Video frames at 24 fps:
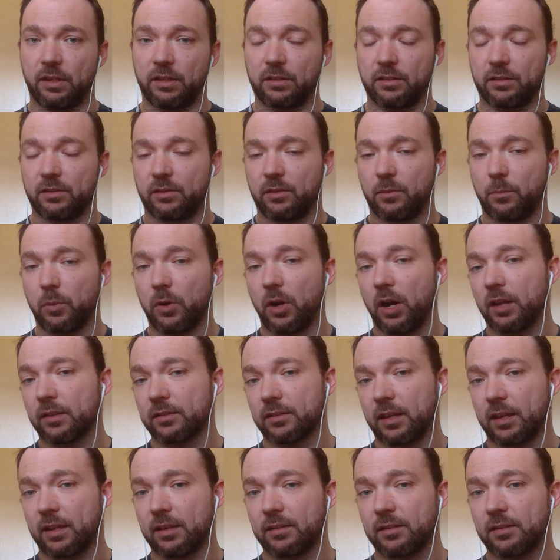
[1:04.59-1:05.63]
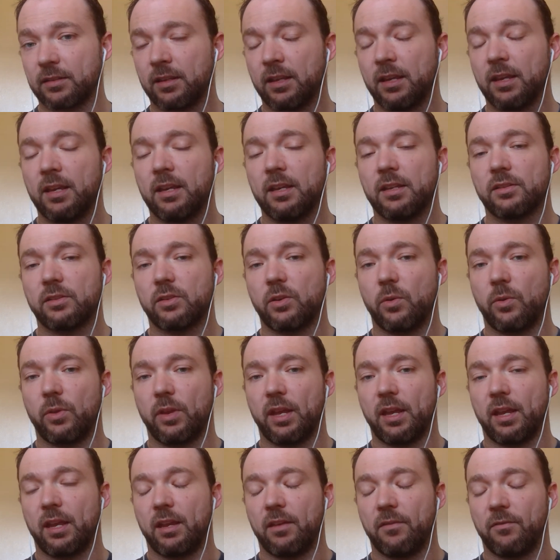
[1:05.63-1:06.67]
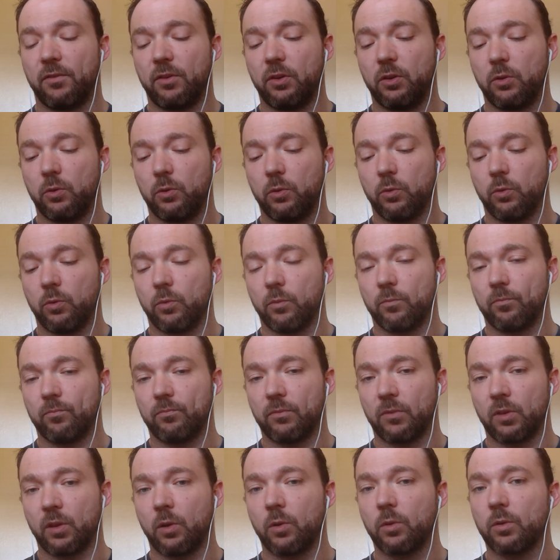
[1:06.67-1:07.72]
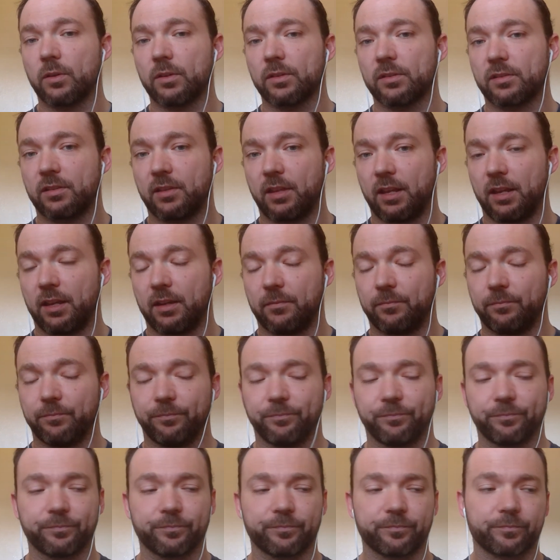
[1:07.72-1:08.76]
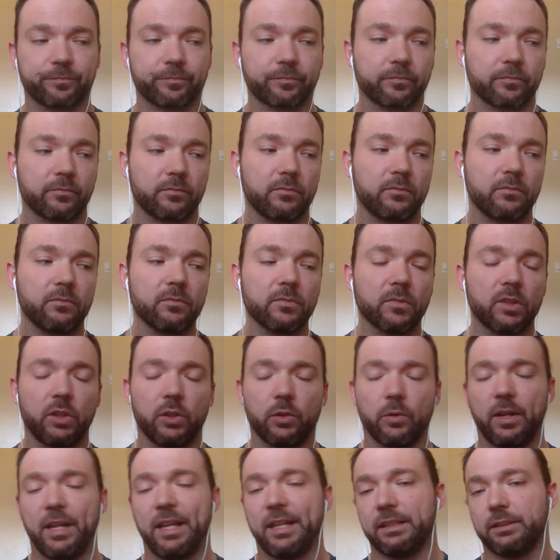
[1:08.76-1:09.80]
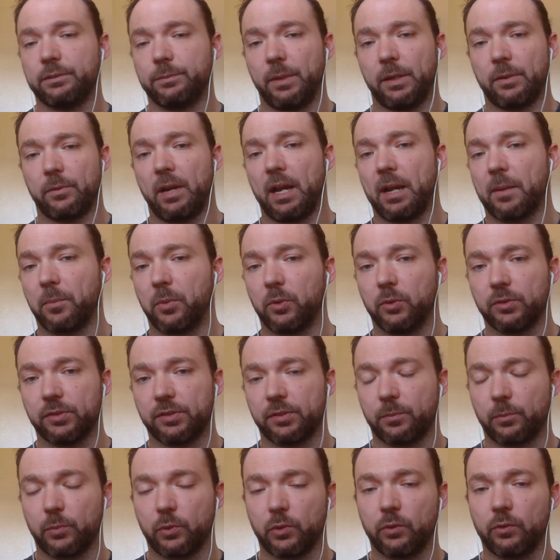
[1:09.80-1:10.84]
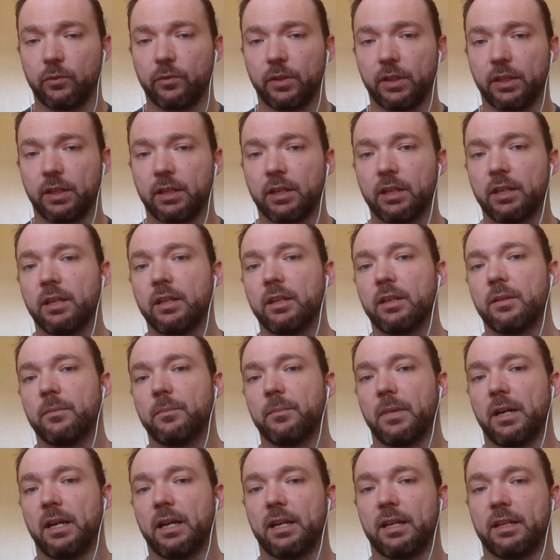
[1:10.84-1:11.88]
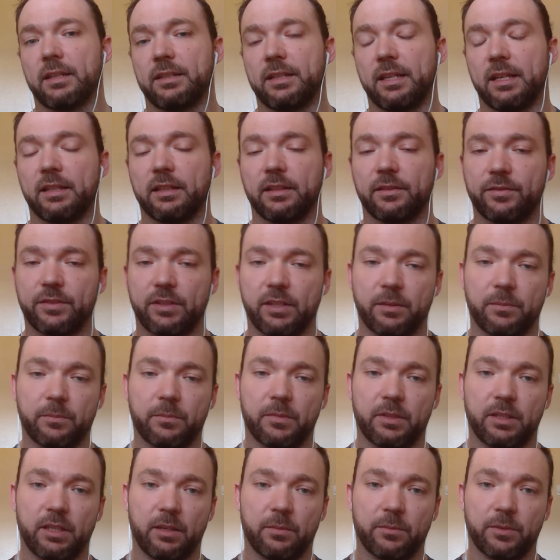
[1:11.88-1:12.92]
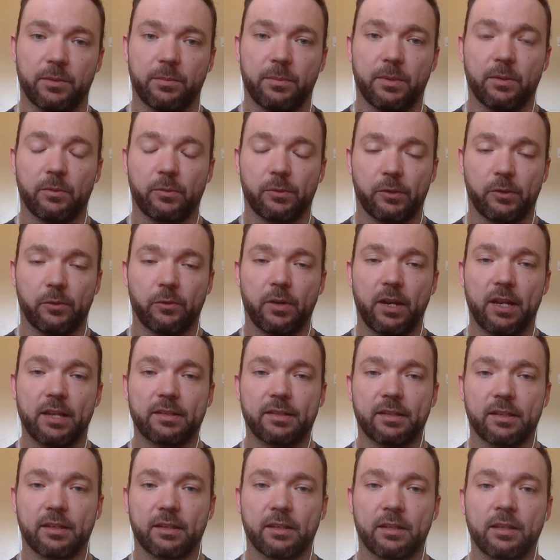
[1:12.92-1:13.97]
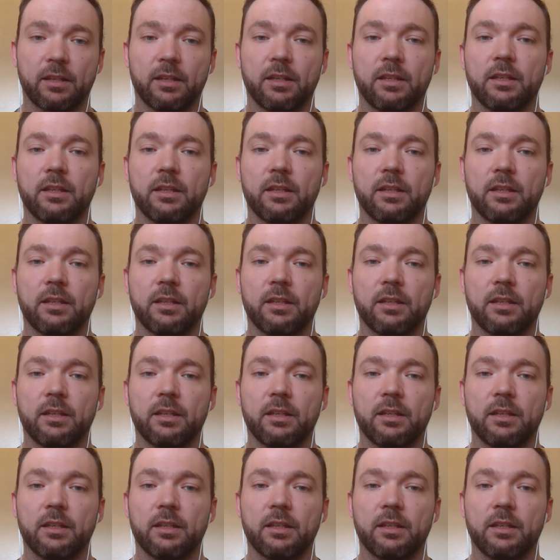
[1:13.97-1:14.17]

is the process, so that if you notice that, you know, hey, as my rack pull is improving, my deadlift seem, seems to be regressing.